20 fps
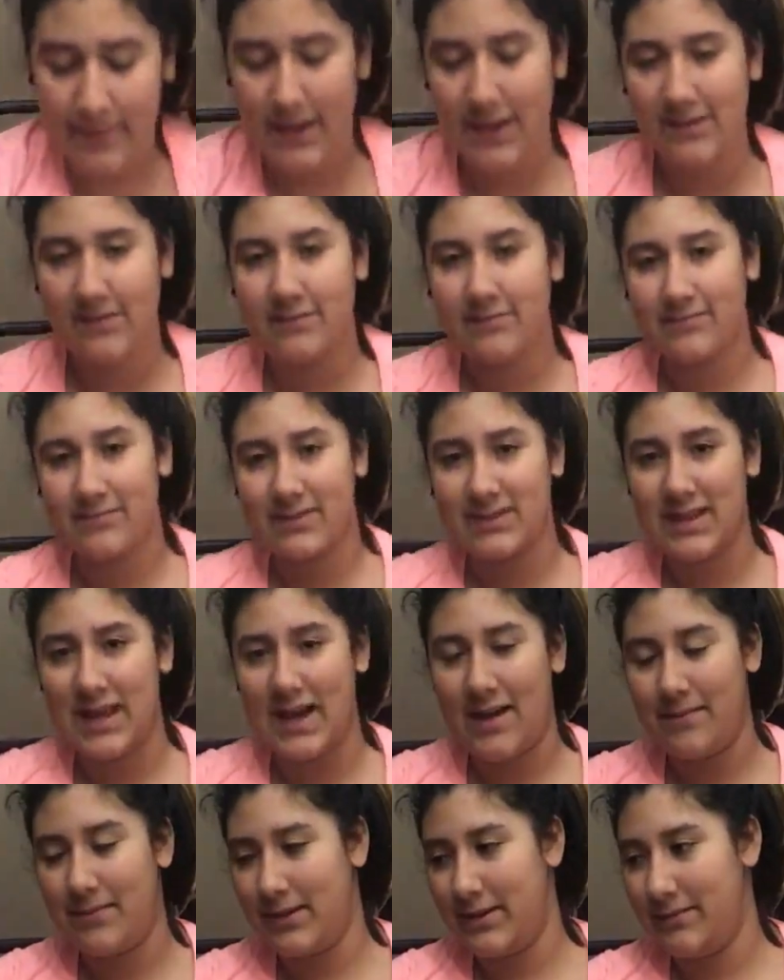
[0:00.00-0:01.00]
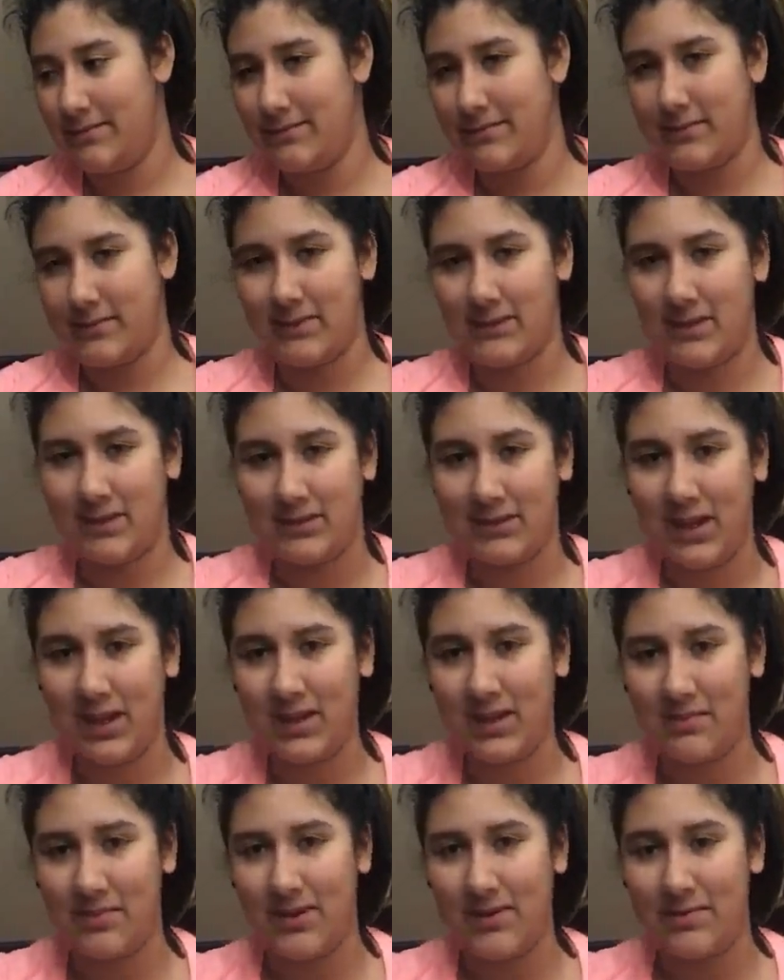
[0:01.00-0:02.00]
kind of sad that a lot
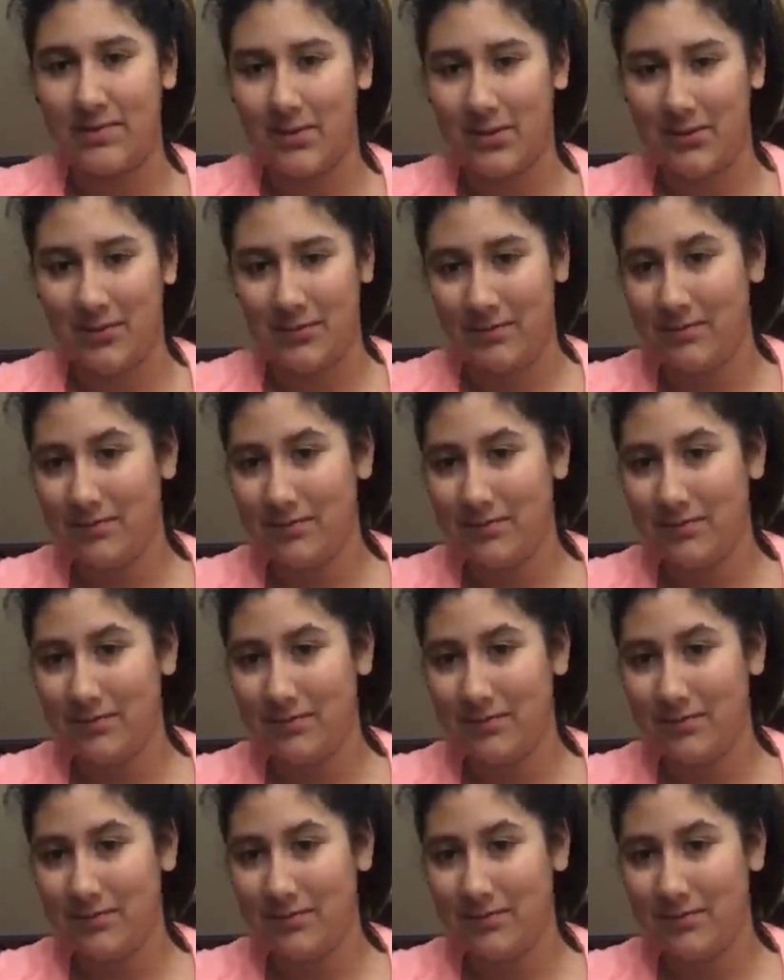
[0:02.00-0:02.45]
of people,